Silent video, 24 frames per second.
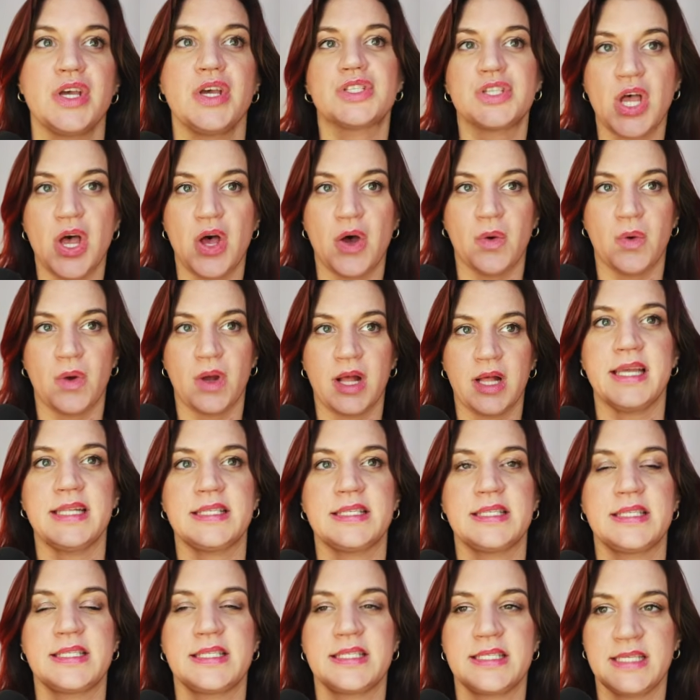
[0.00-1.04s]
So
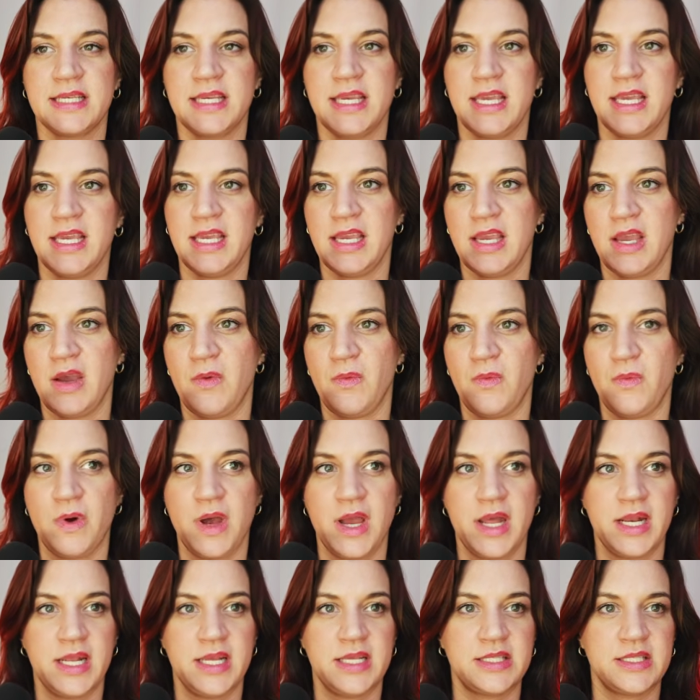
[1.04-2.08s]
let's see
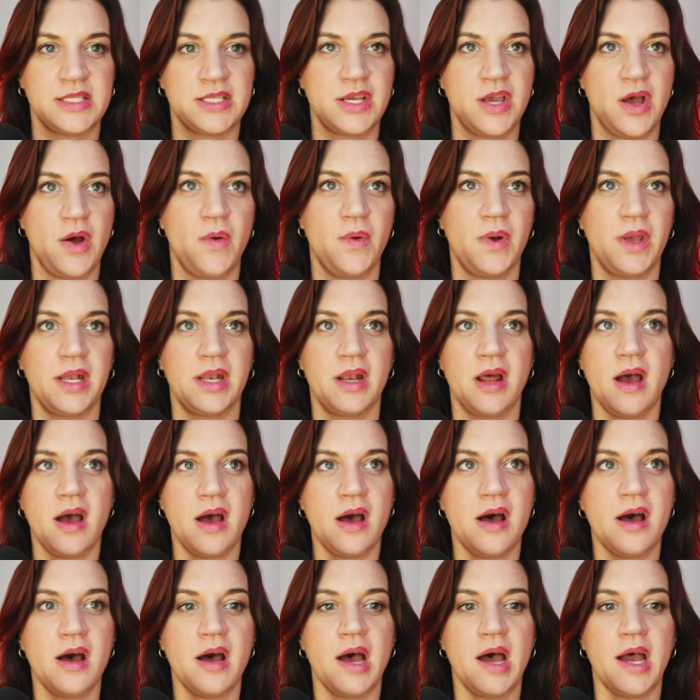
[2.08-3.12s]
what is going
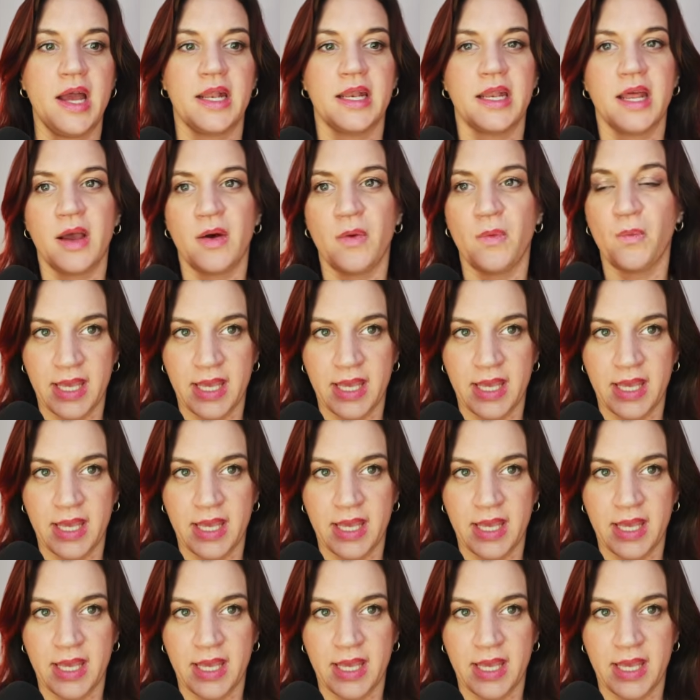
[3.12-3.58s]
on.